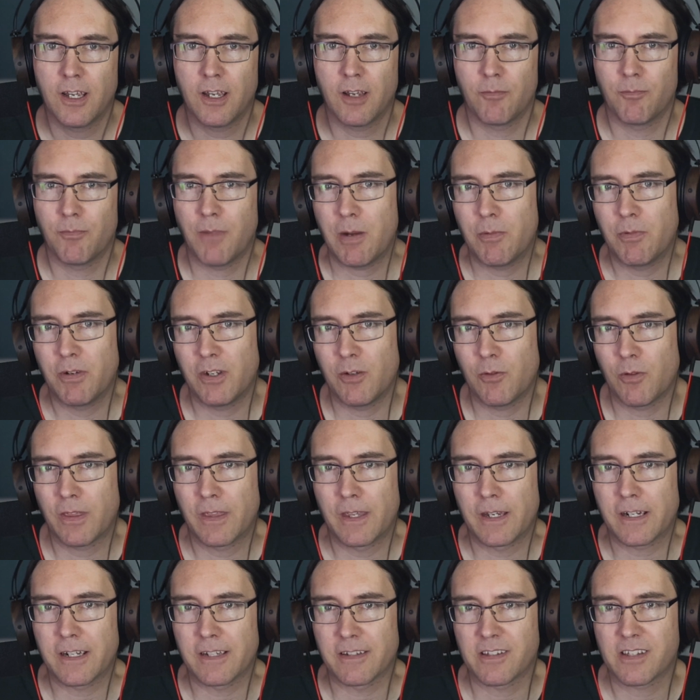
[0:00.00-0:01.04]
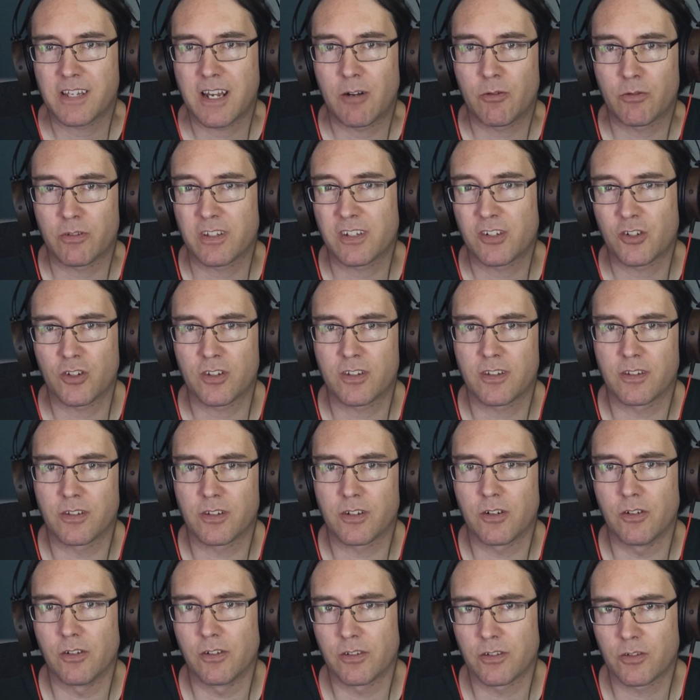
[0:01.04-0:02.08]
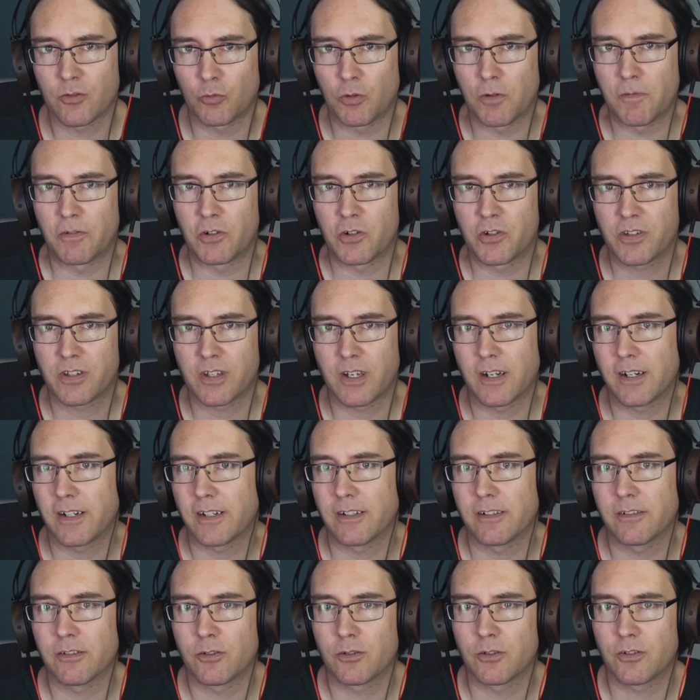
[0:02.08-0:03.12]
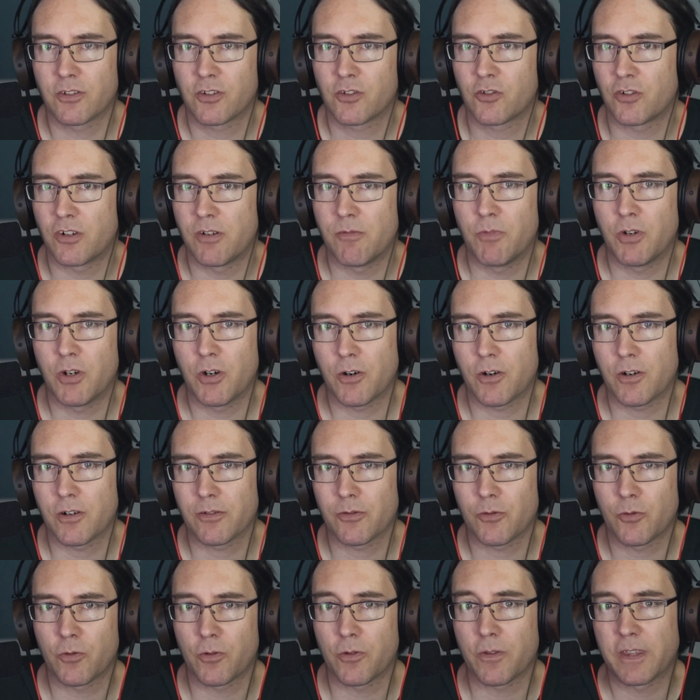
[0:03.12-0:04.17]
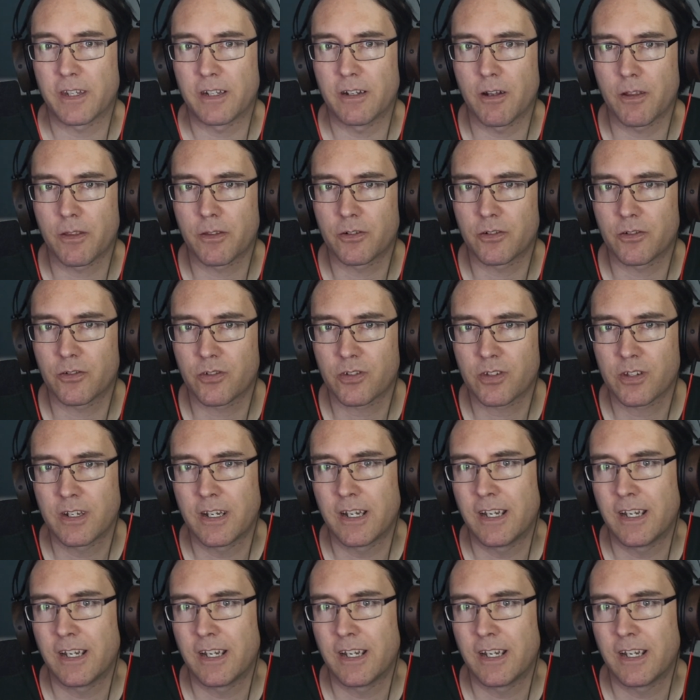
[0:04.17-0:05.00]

maybe you think it sounds just as good as Riverside, StreamYard, or the others.